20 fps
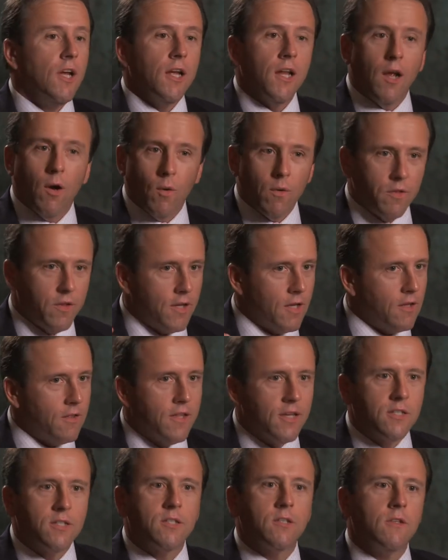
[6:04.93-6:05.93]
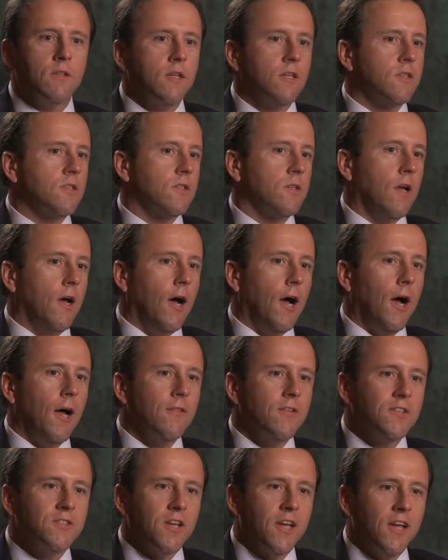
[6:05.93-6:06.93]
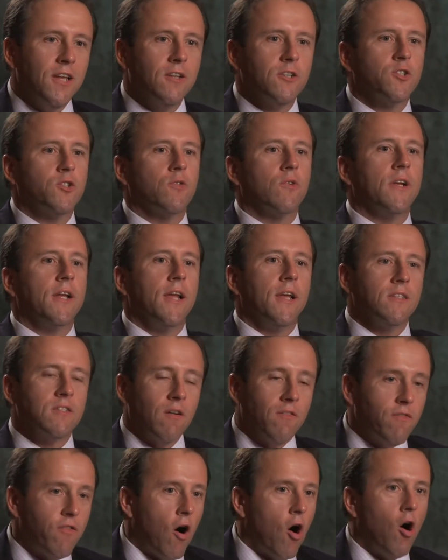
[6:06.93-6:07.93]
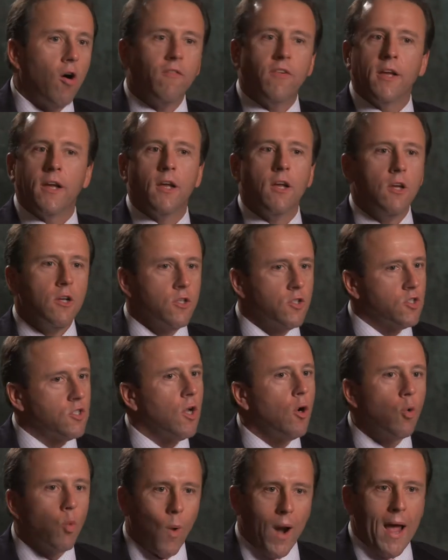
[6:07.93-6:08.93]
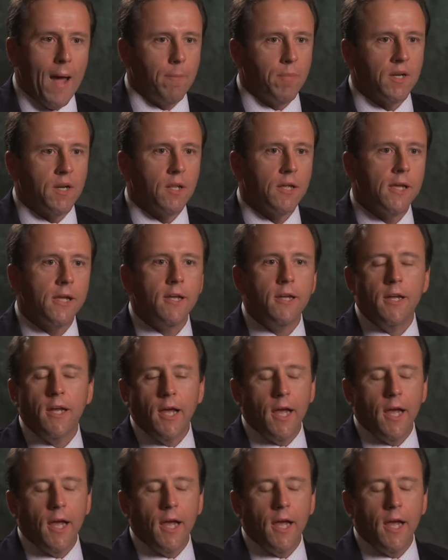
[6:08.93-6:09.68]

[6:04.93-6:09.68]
This industry is evolving so rapidly,